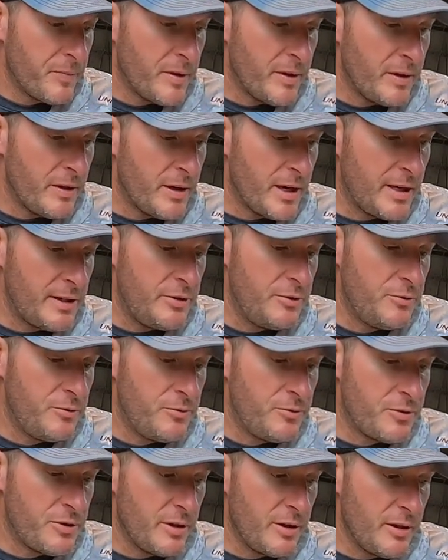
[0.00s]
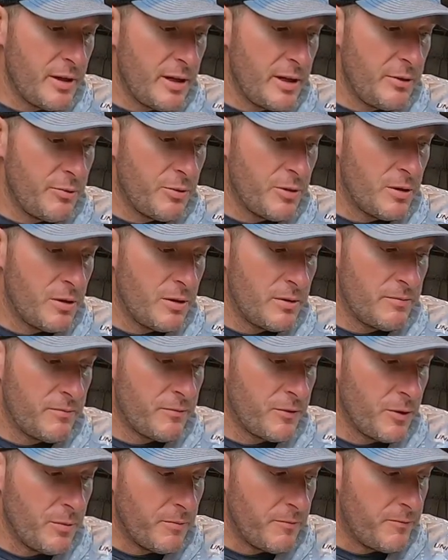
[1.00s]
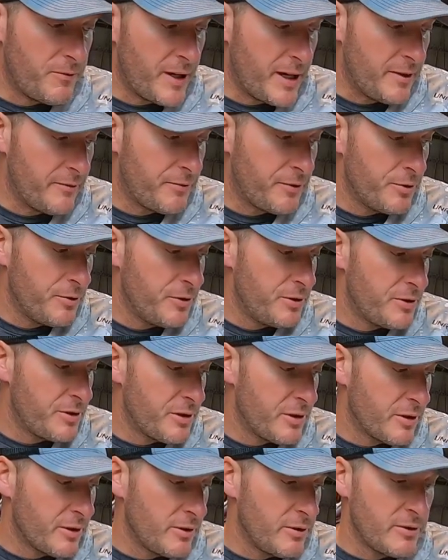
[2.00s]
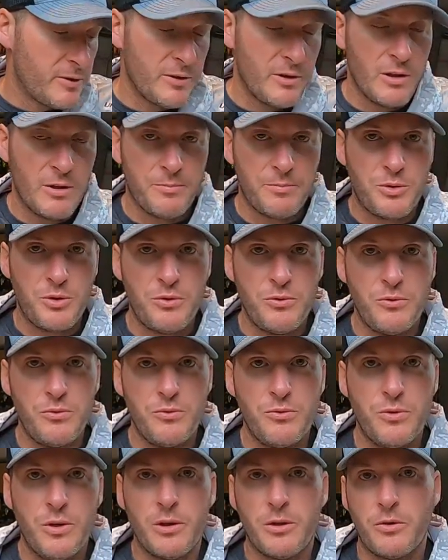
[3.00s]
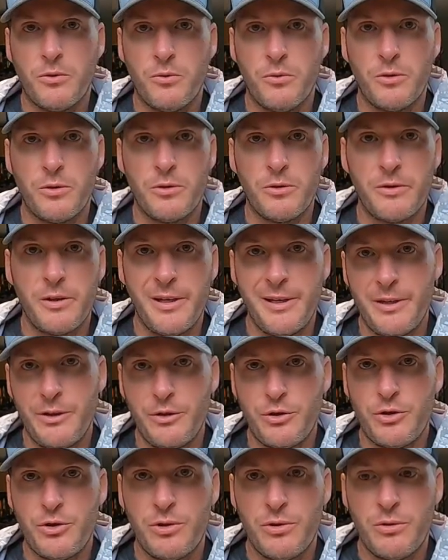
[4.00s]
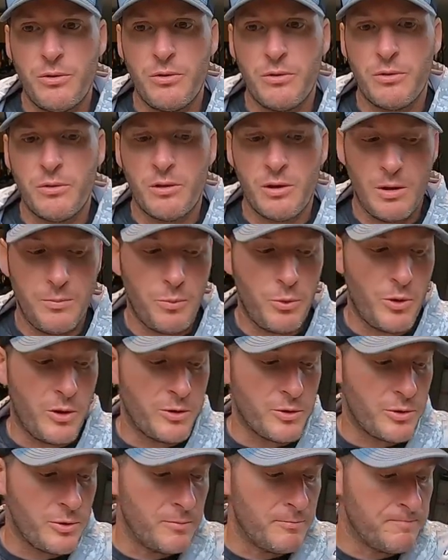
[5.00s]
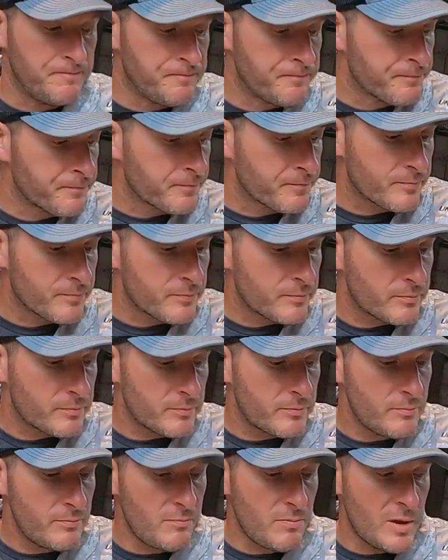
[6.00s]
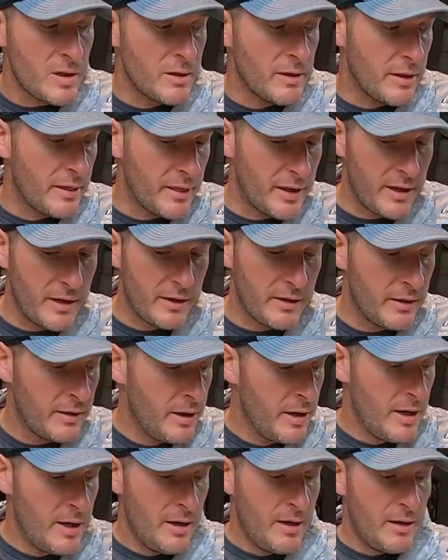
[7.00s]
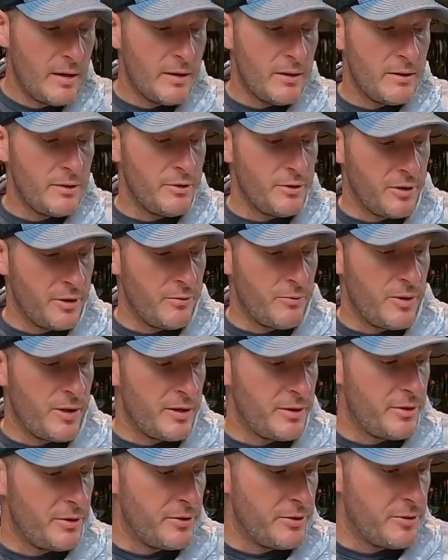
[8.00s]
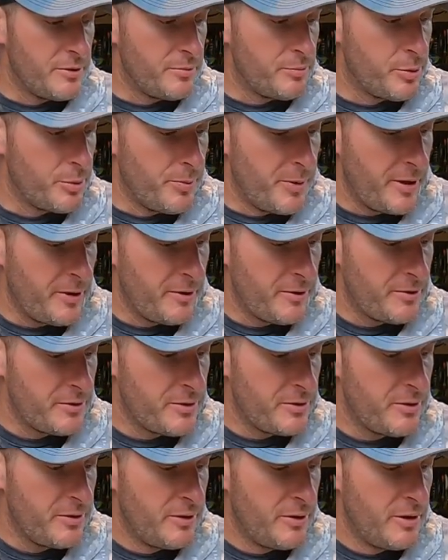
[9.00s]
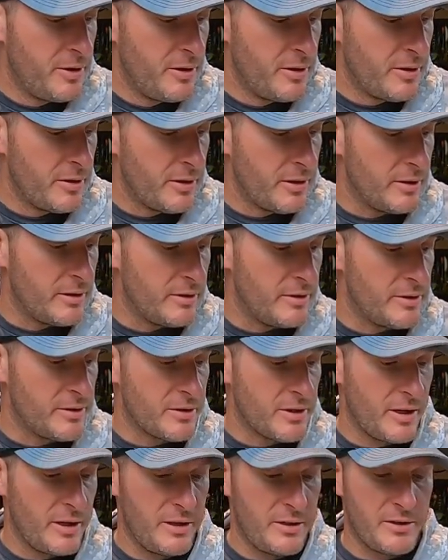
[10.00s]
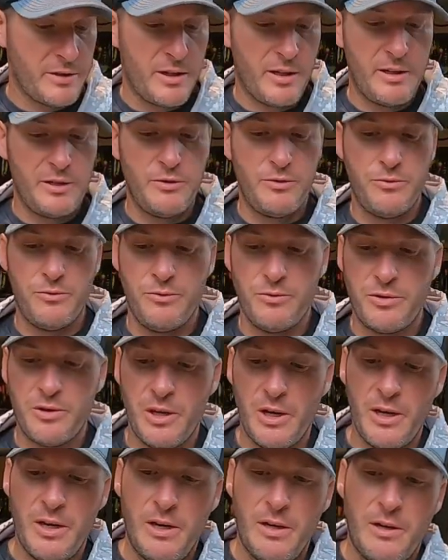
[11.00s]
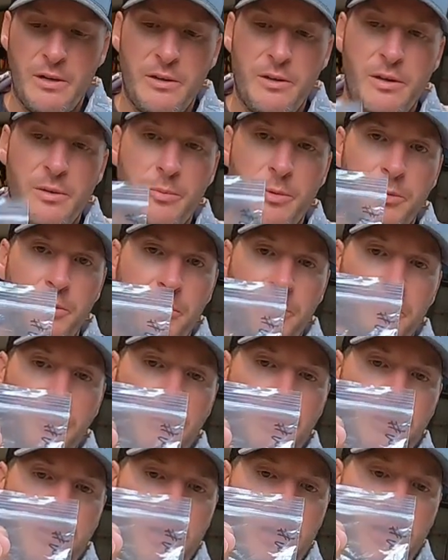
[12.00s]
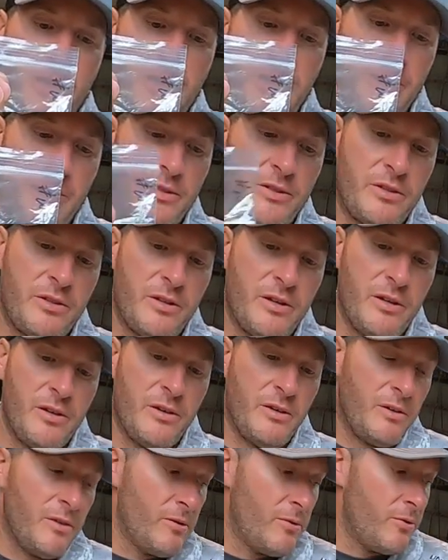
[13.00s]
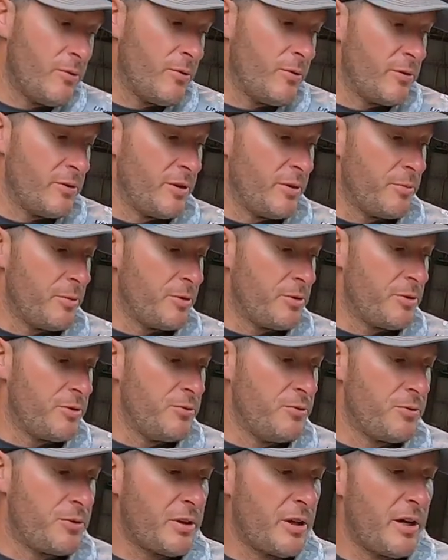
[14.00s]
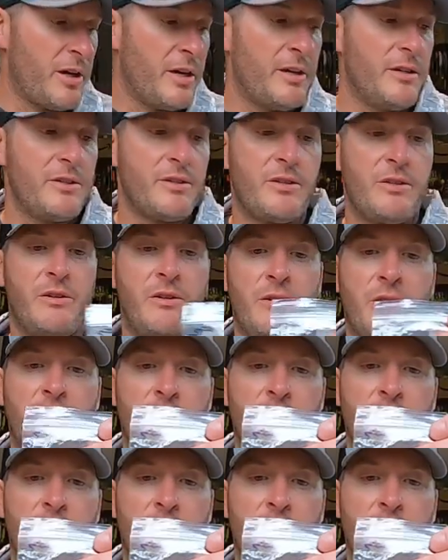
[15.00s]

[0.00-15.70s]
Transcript: And I use anywhere from 5/32 up to 1/4 inch cup washer. And then you're going to want your propellers. And in this case, I use number 3 size or number 2 size.